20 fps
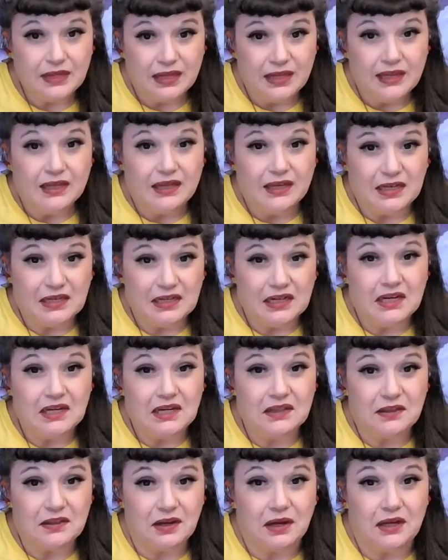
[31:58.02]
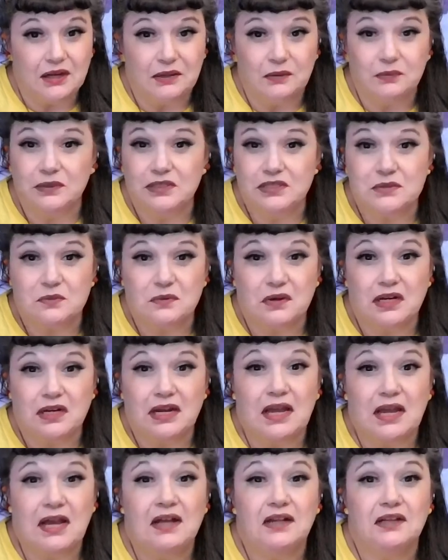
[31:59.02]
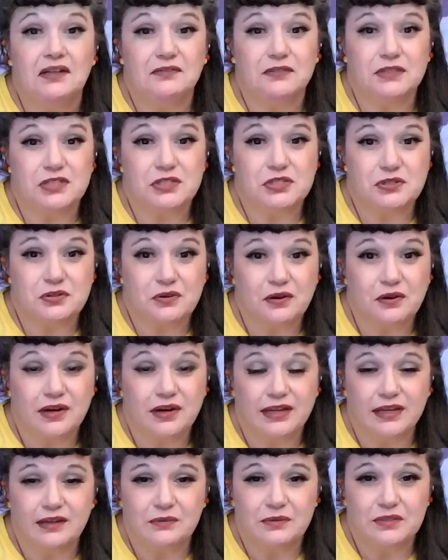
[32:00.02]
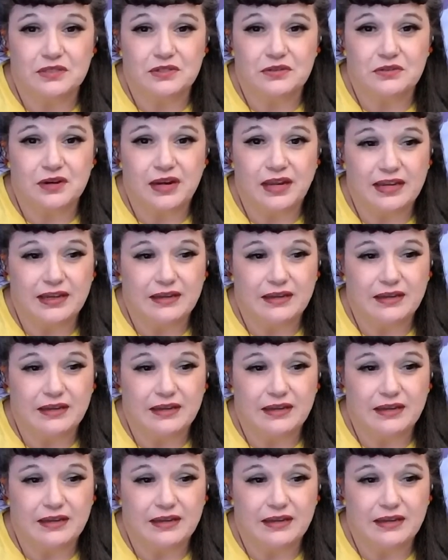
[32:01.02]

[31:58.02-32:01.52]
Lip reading: And I thought it was one hell of a story. It was great.